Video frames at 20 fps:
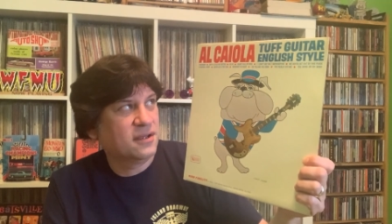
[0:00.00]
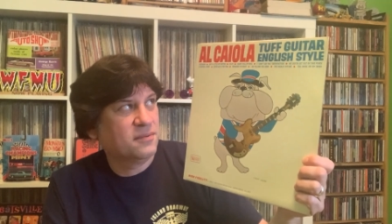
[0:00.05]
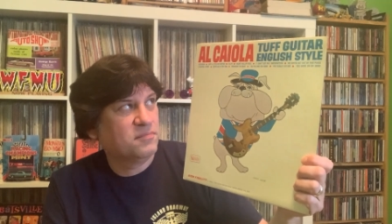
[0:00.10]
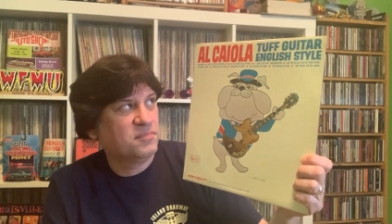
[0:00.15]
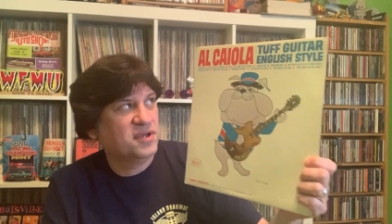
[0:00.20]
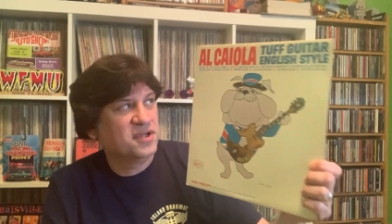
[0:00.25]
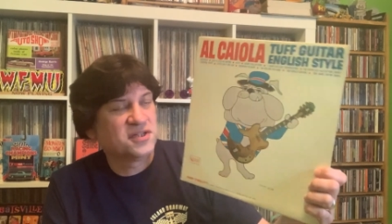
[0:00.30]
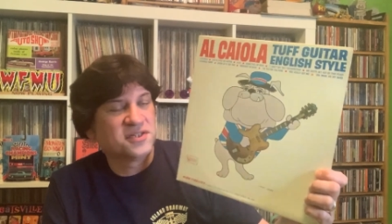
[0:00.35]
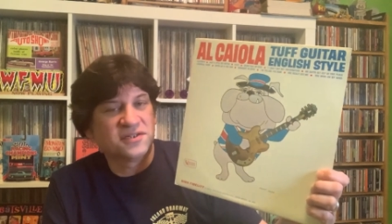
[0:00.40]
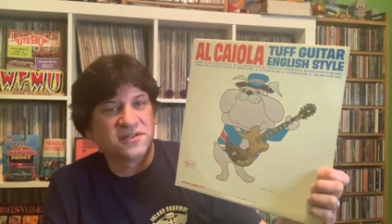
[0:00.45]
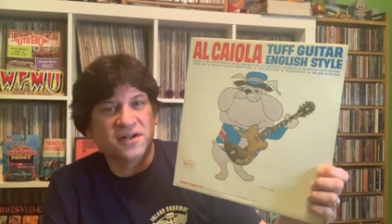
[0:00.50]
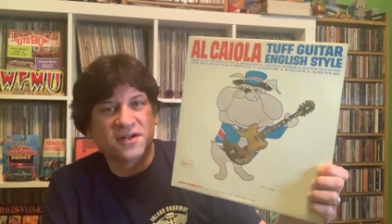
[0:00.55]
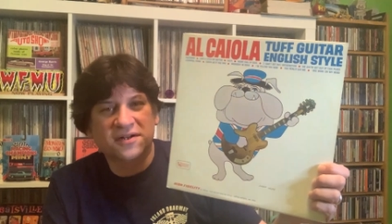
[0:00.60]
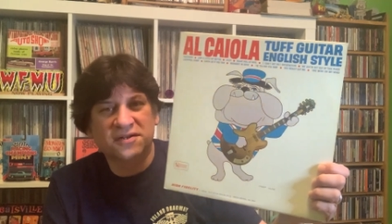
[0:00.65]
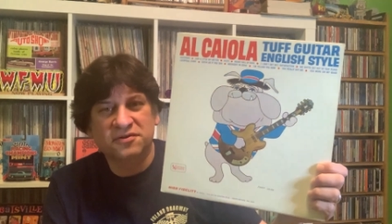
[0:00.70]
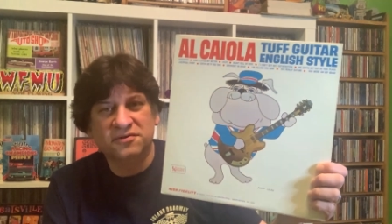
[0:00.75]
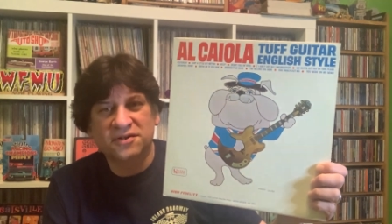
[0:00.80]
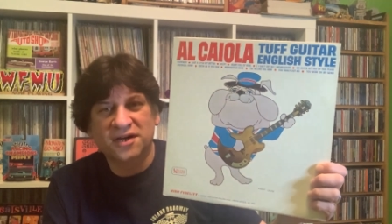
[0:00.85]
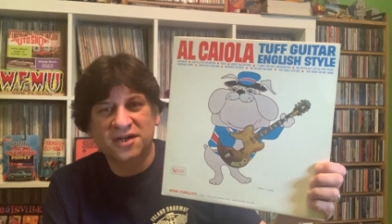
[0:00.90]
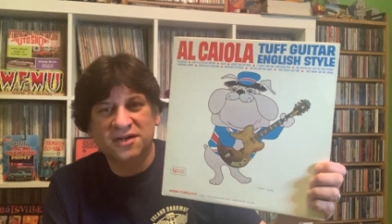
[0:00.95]
pictured on a
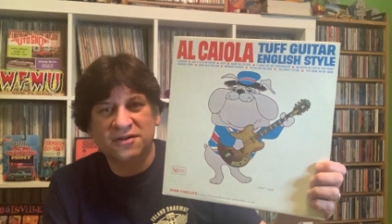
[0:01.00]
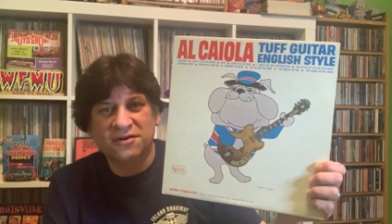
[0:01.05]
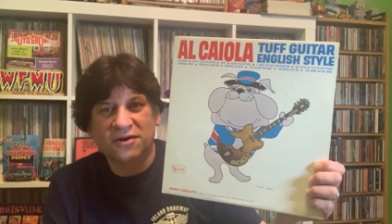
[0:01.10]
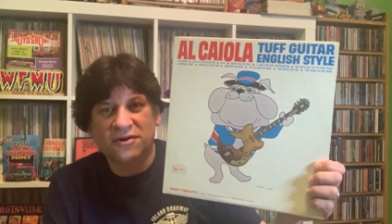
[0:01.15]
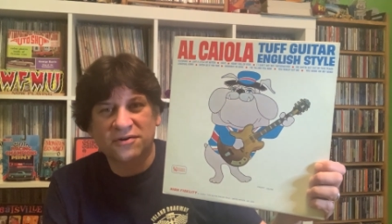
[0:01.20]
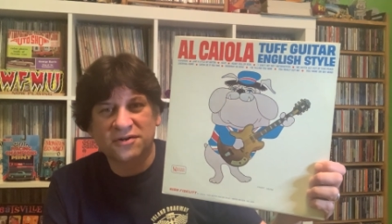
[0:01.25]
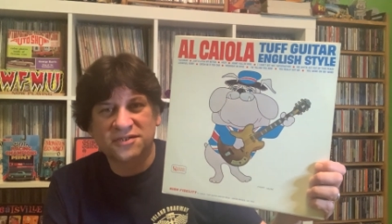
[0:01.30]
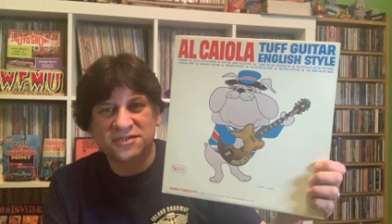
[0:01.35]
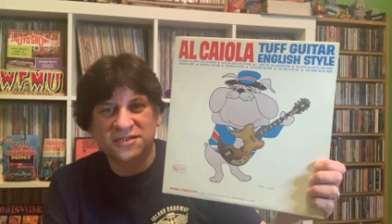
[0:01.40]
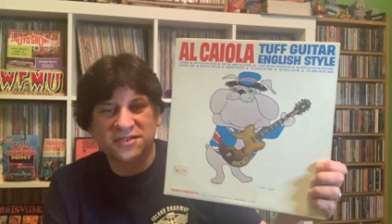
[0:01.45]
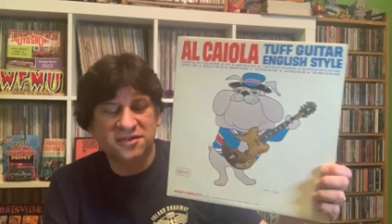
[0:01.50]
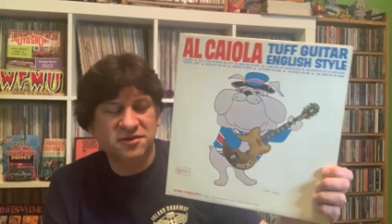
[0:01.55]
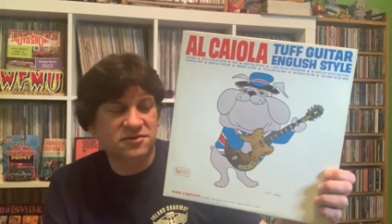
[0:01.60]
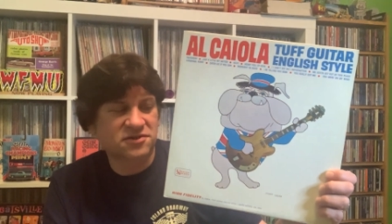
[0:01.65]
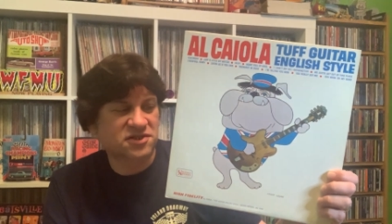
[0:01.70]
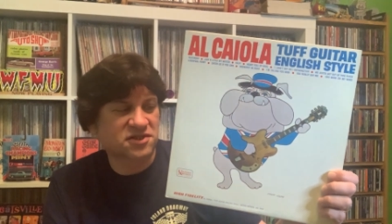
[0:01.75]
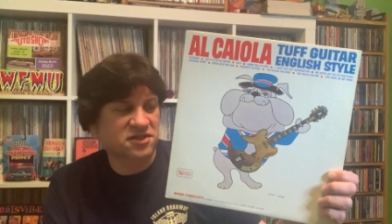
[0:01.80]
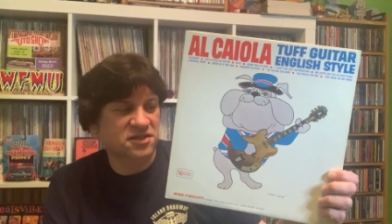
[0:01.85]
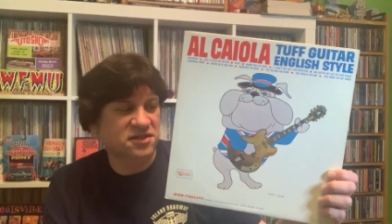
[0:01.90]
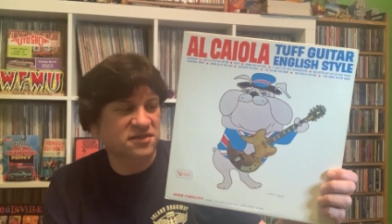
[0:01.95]
United Artists inner
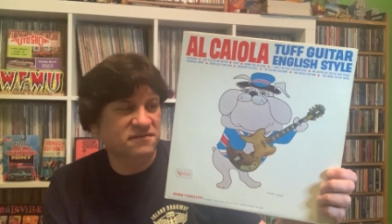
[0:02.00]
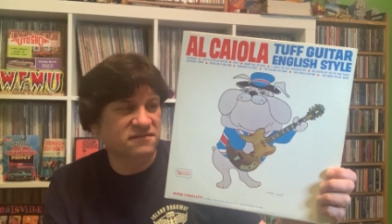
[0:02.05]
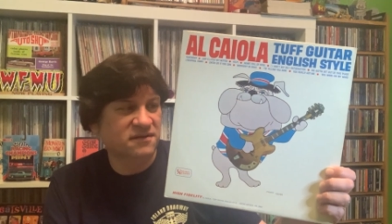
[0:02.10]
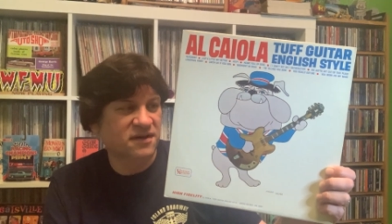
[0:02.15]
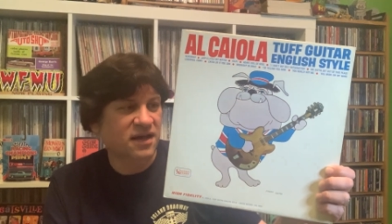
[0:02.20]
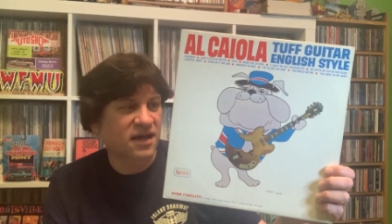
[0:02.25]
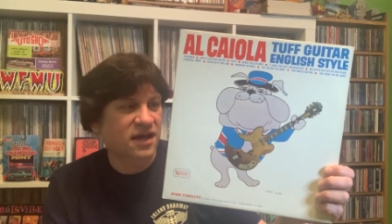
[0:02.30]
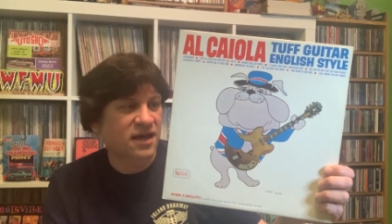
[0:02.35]
sleeve,